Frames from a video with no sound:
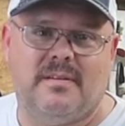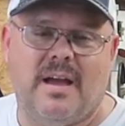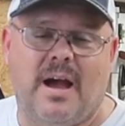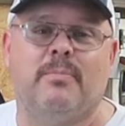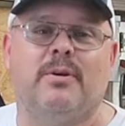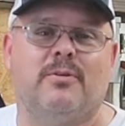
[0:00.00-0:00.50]

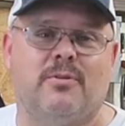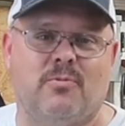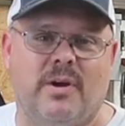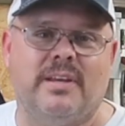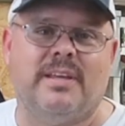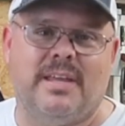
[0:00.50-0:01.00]
I'll build it
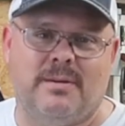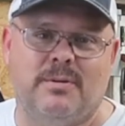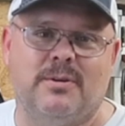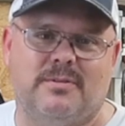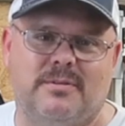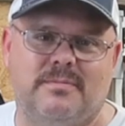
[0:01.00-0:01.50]
the way Daddy
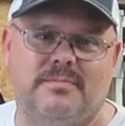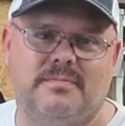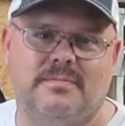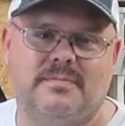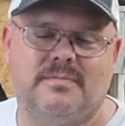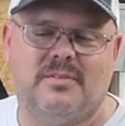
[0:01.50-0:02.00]
built
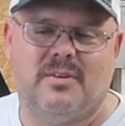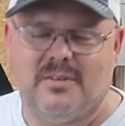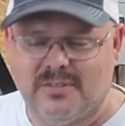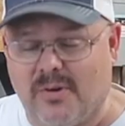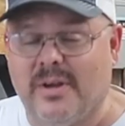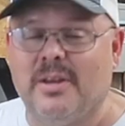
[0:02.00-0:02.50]

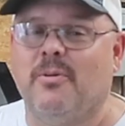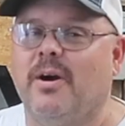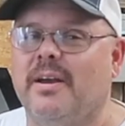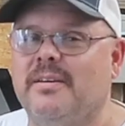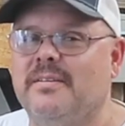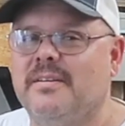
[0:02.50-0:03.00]
it. So
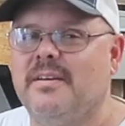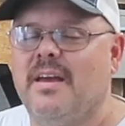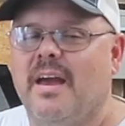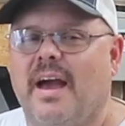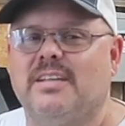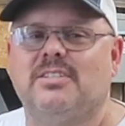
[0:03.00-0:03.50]
anyway,
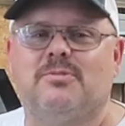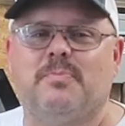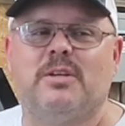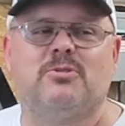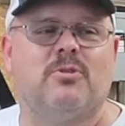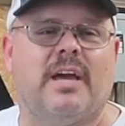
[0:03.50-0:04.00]
that's a
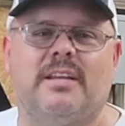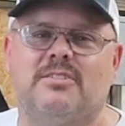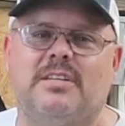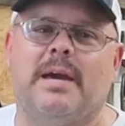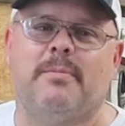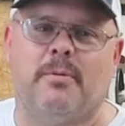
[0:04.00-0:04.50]
special kind of
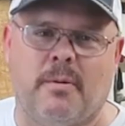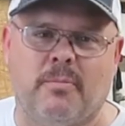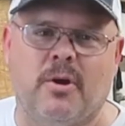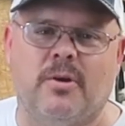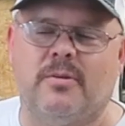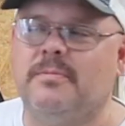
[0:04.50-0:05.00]
stab at my
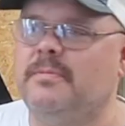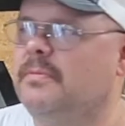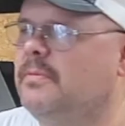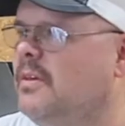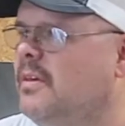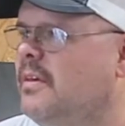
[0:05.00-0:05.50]
brother.
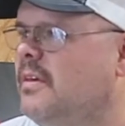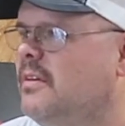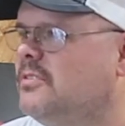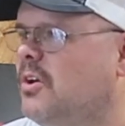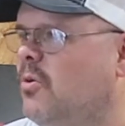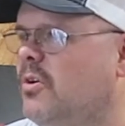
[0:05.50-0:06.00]

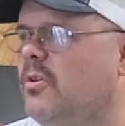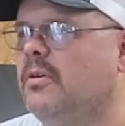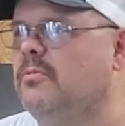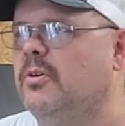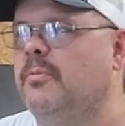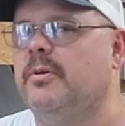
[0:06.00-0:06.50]
So we're
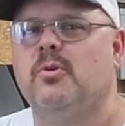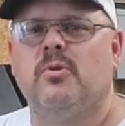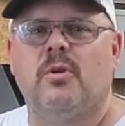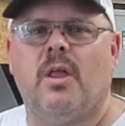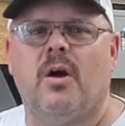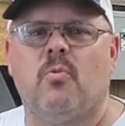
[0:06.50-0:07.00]
gonna be
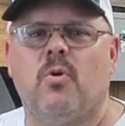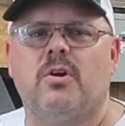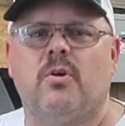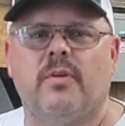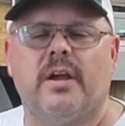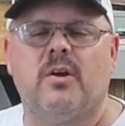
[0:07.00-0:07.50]
doing a lot of
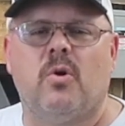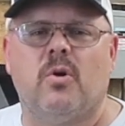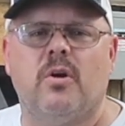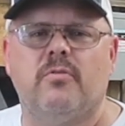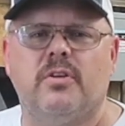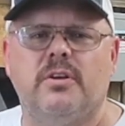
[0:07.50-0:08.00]
work on that
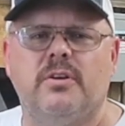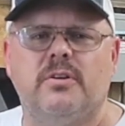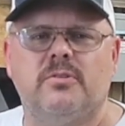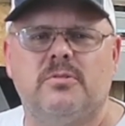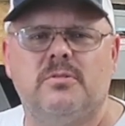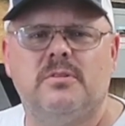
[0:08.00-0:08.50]
car over the
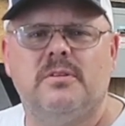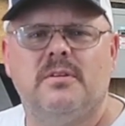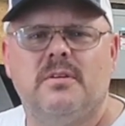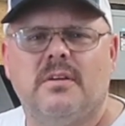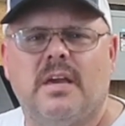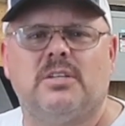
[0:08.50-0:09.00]
years.
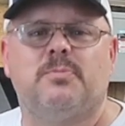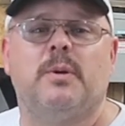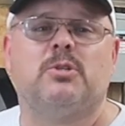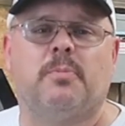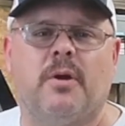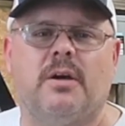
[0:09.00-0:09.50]
Kind of
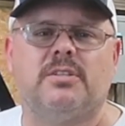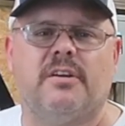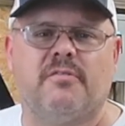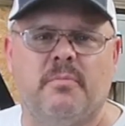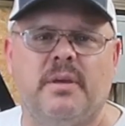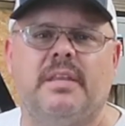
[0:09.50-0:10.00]
special
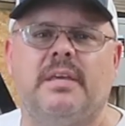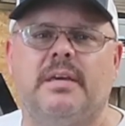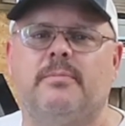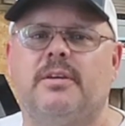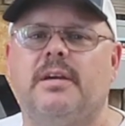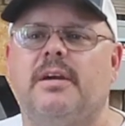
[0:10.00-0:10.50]
project for me and
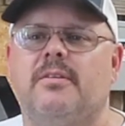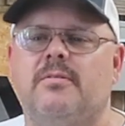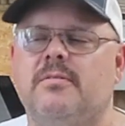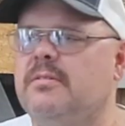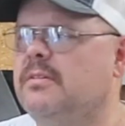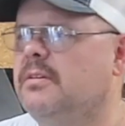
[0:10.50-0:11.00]
him together.